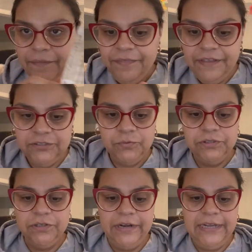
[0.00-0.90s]
This
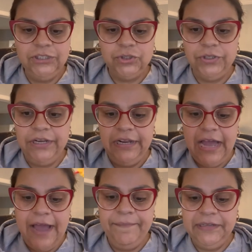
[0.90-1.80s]
was her entry.
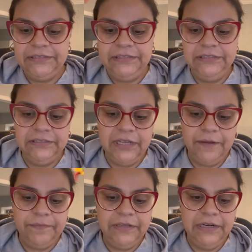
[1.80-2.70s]
I mixed these
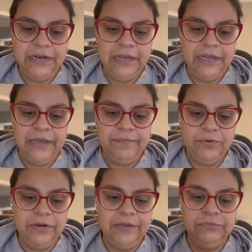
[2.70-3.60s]
up, didn't I,
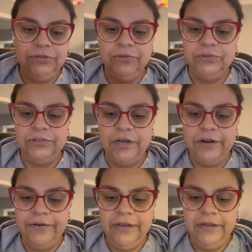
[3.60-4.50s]
Amber? I'm so
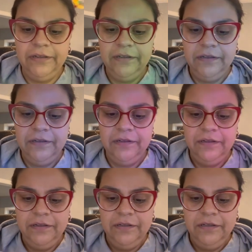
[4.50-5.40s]
sorry.
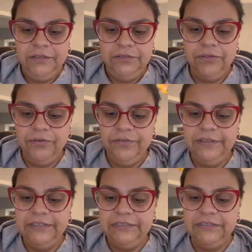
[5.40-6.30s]
So
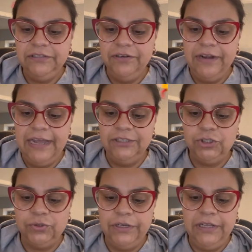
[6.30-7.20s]
this is her
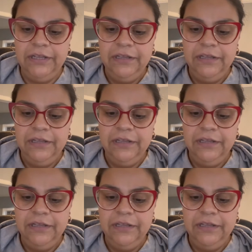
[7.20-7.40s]
entry.